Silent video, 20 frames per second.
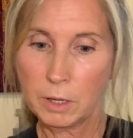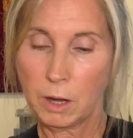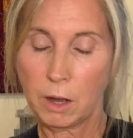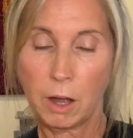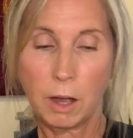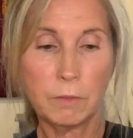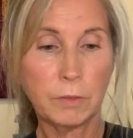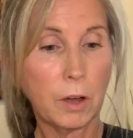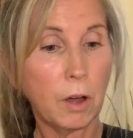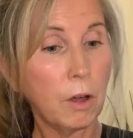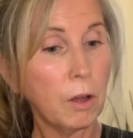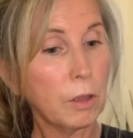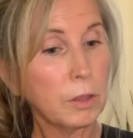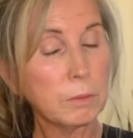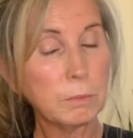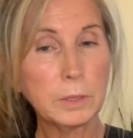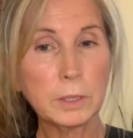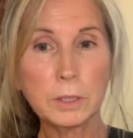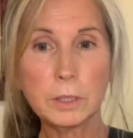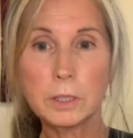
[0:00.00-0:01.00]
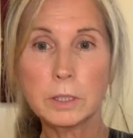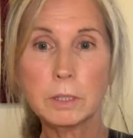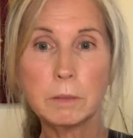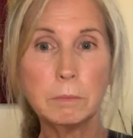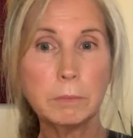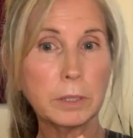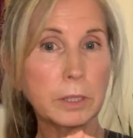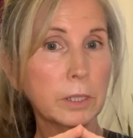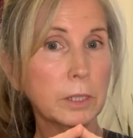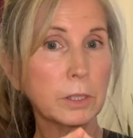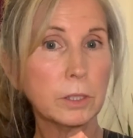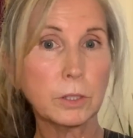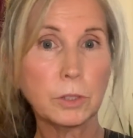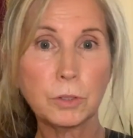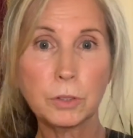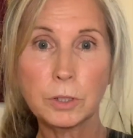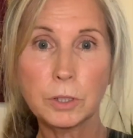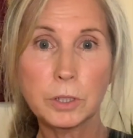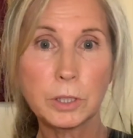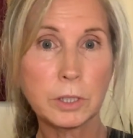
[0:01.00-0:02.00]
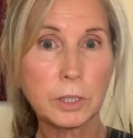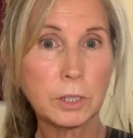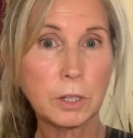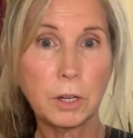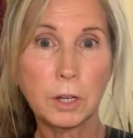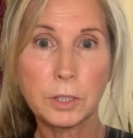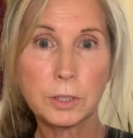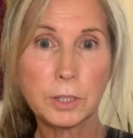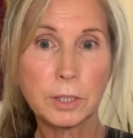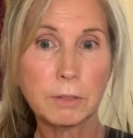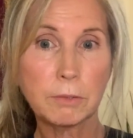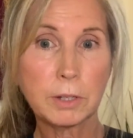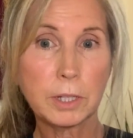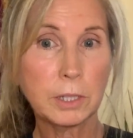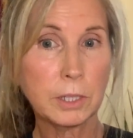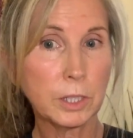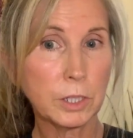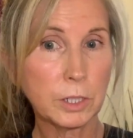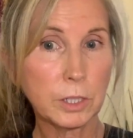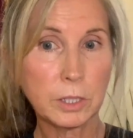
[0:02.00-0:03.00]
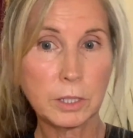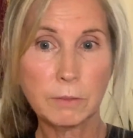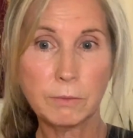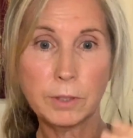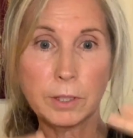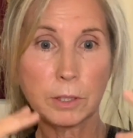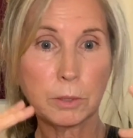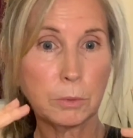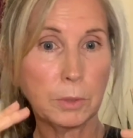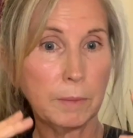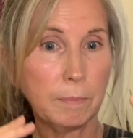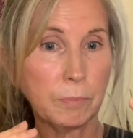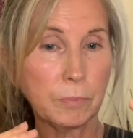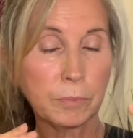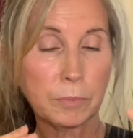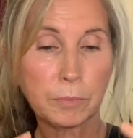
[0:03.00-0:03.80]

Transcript: of all the millions and billions and trillions and causes of conditions of this one.